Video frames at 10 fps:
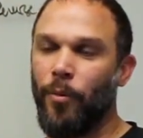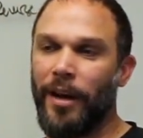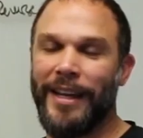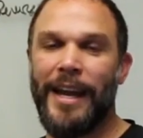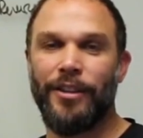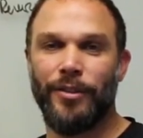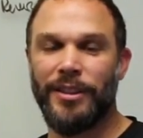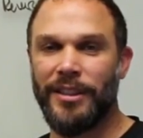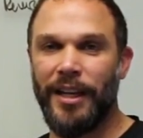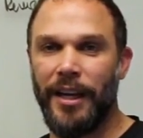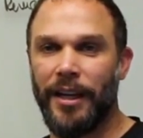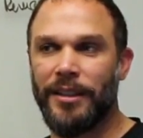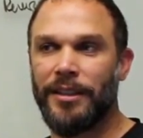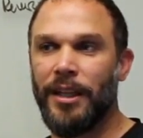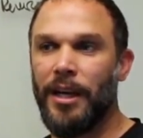well, I can't do
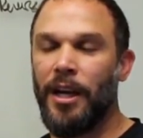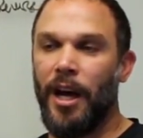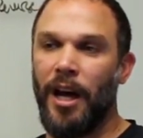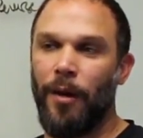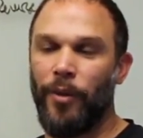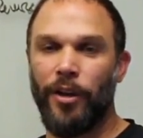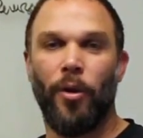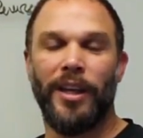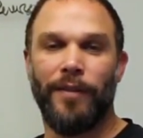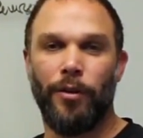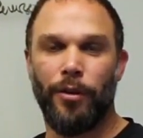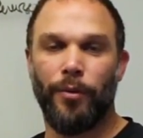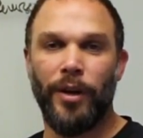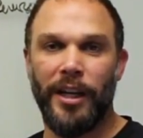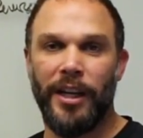six, um, we can only give you
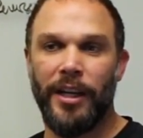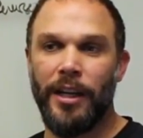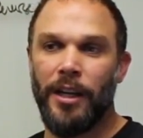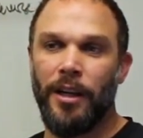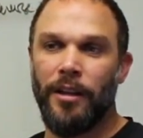three,